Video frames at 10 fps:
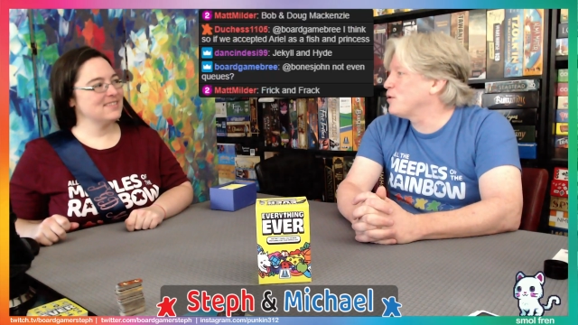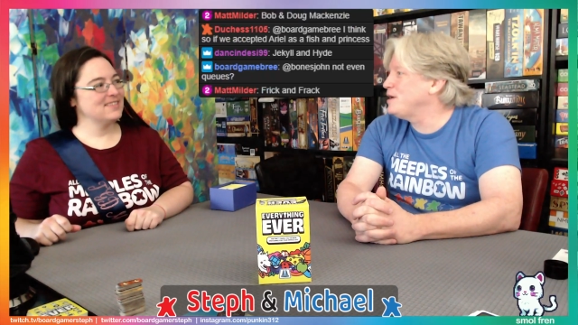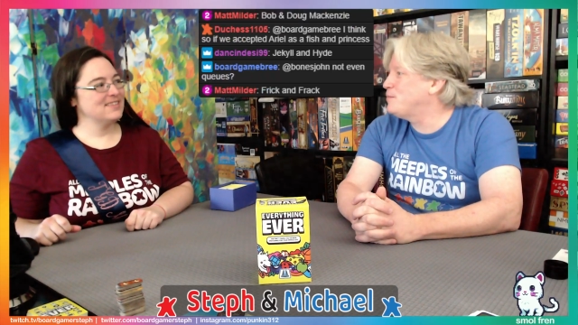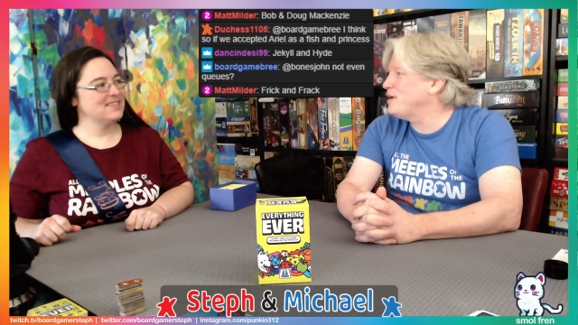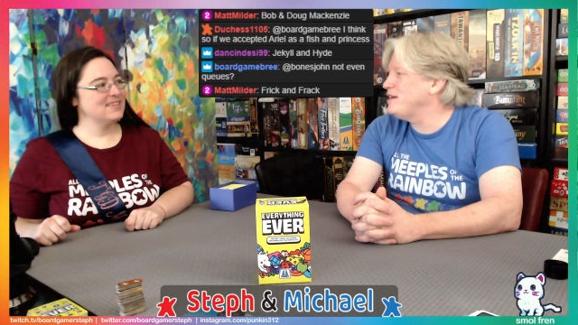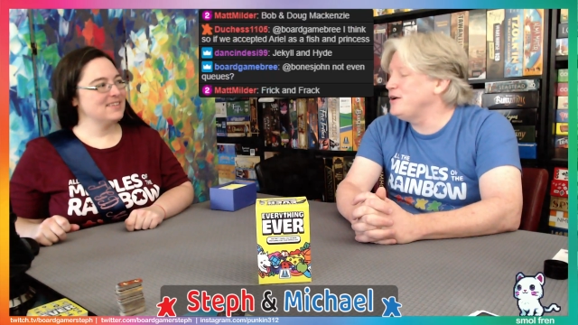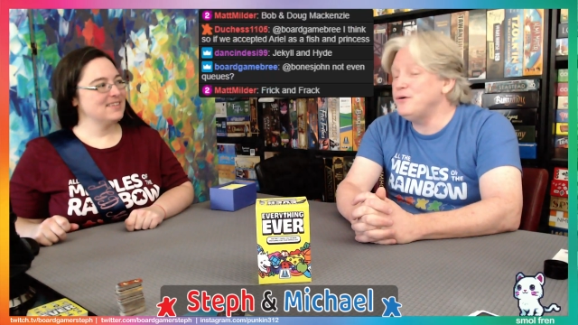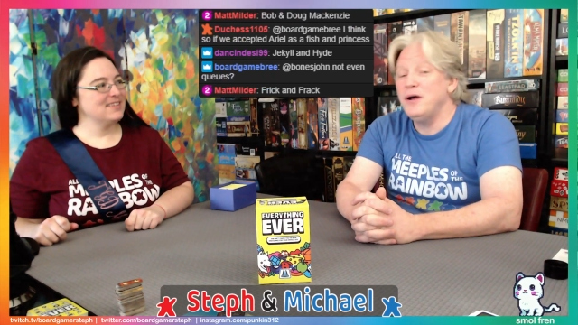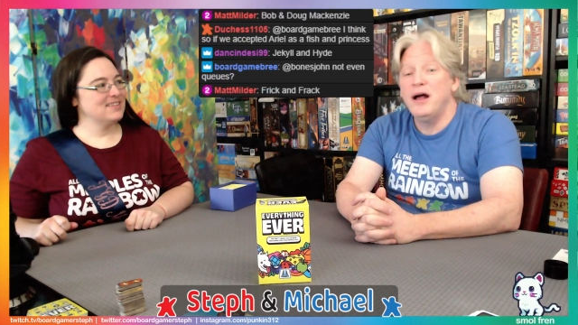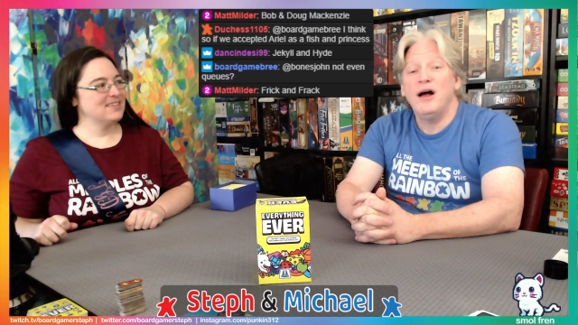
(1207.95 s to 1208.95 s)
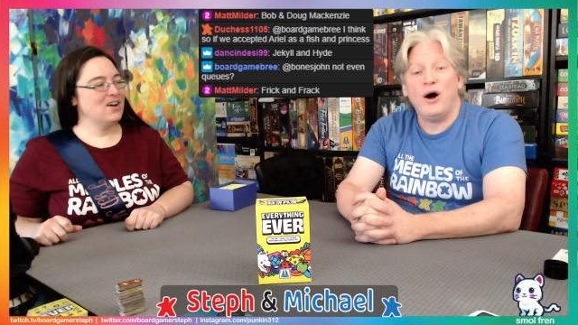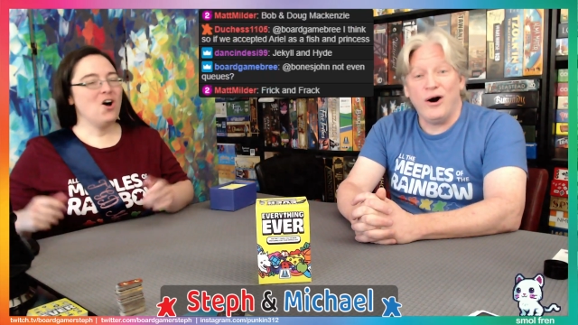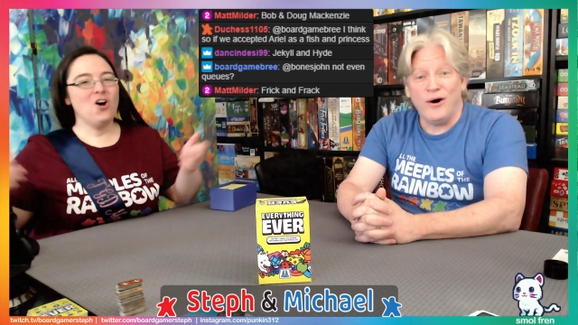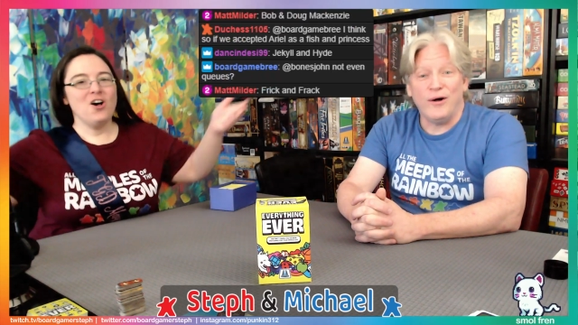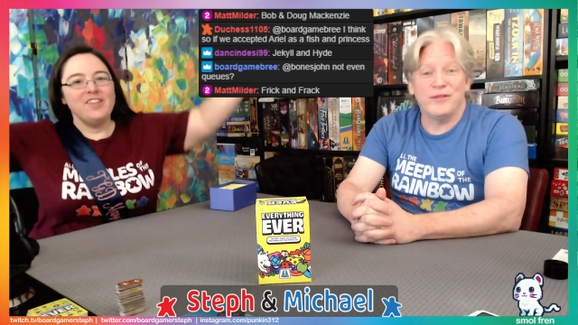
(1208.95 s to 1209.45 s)
Speaker 1: where we bring you
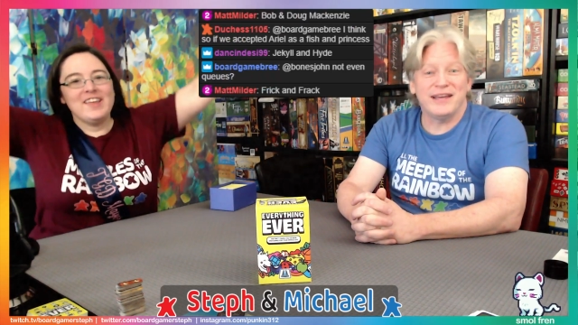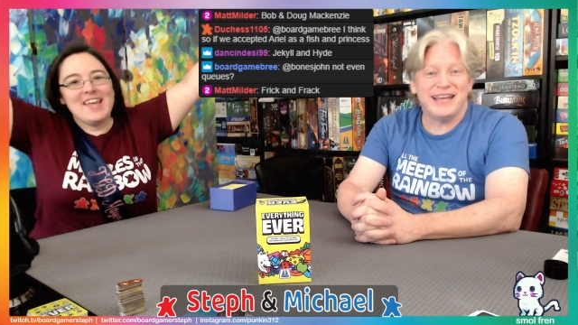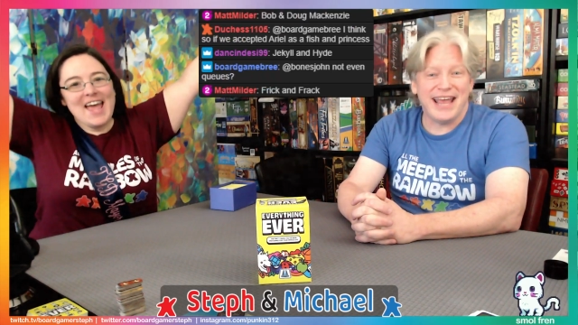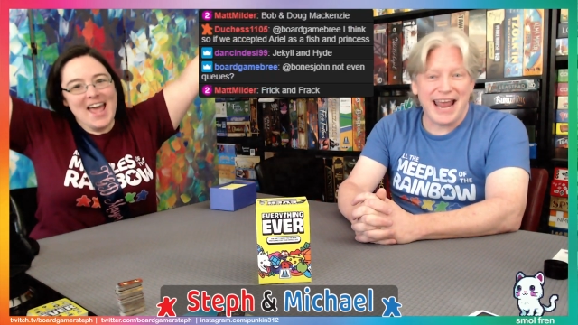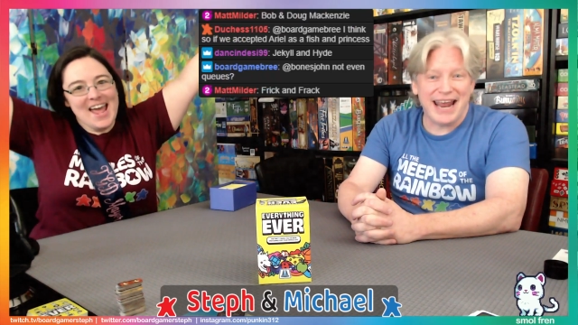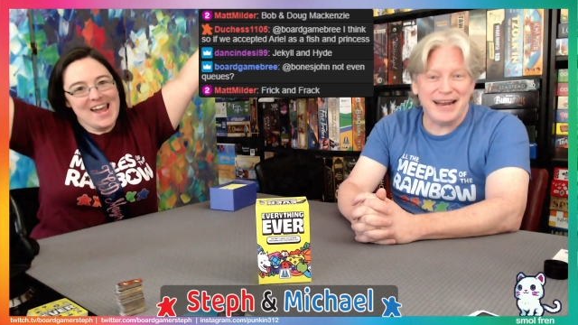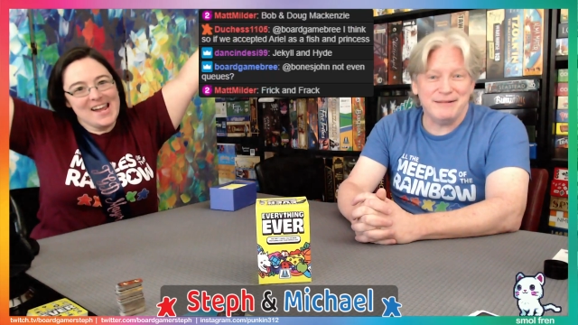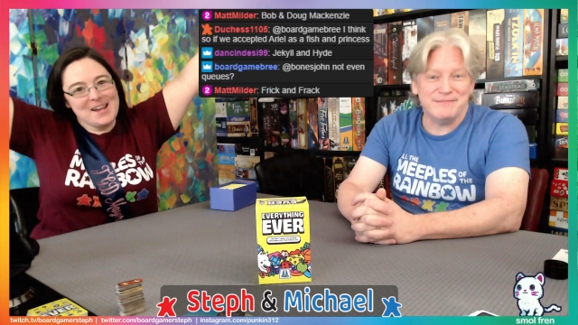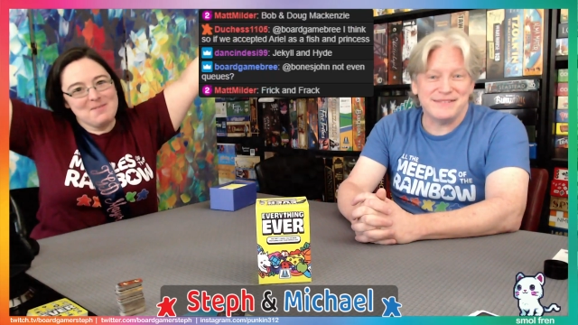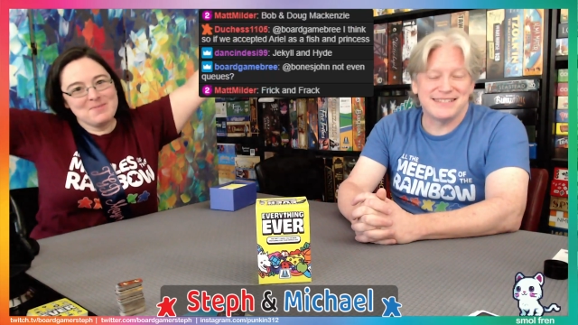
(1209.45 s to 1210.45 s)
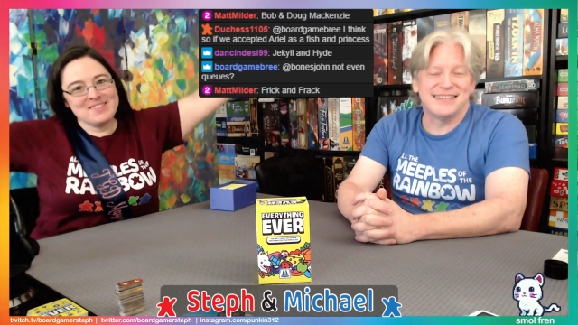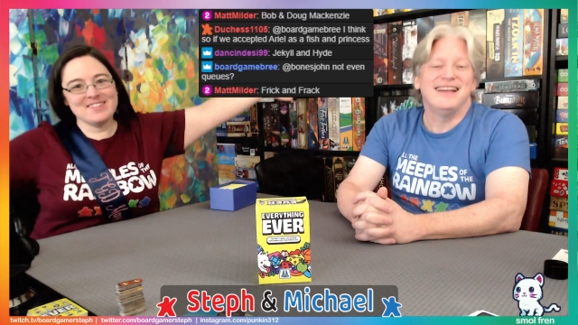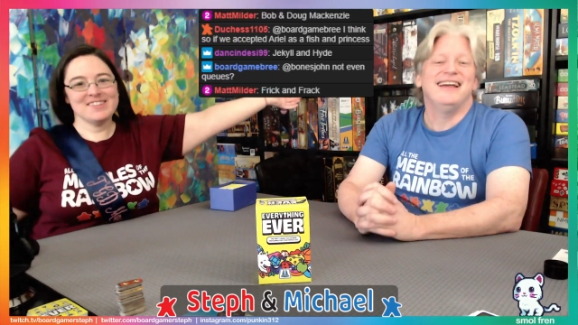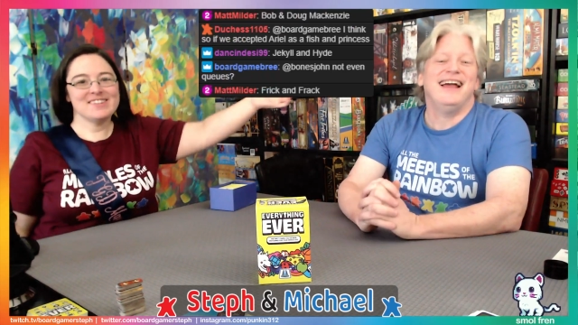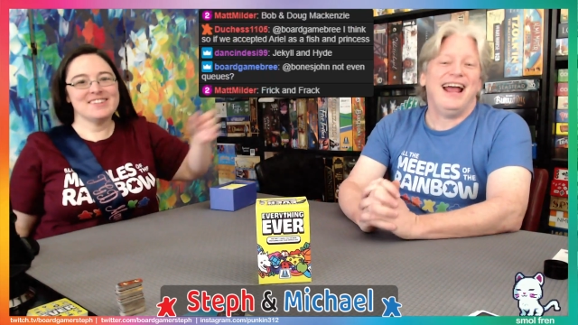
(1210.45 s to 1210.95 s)
all, all the games. games.